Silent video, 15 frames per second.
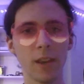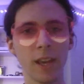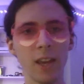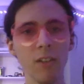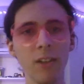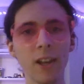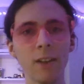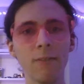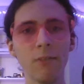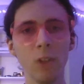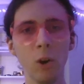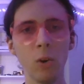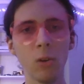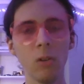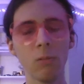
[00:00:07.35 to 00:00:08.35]
killing of
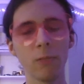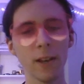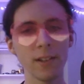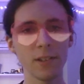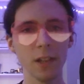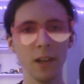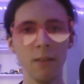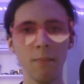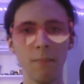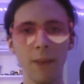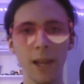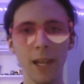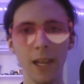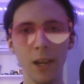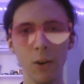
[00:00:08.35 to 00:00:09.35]
local resident
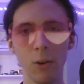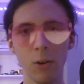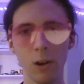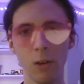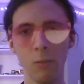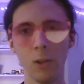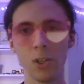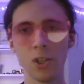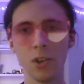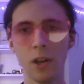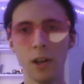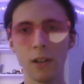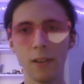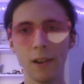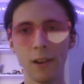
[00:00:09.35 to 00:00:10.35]
Betty Gore would
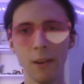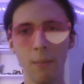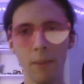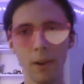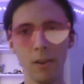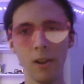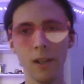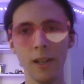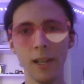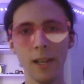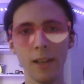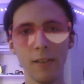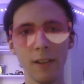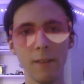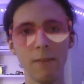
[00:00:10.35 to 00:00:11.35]
shock the community
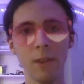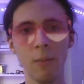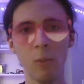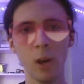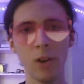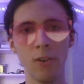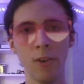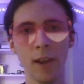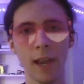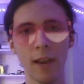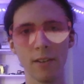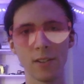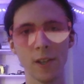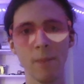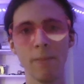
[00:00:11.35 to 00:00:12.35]
and leave them wondering
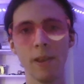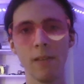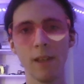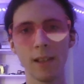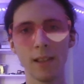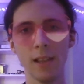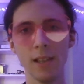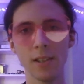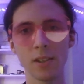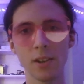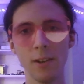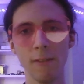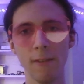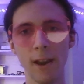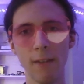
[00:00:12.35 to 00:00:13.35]
how something like this
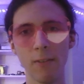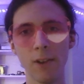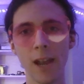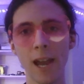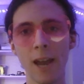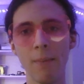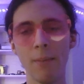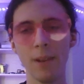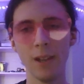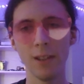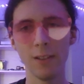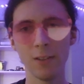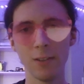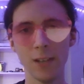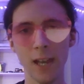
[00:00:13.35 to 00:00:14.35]
could have ever happened
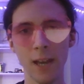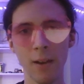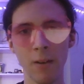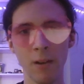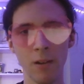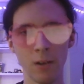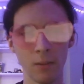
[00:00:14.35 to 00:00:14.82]
in their town.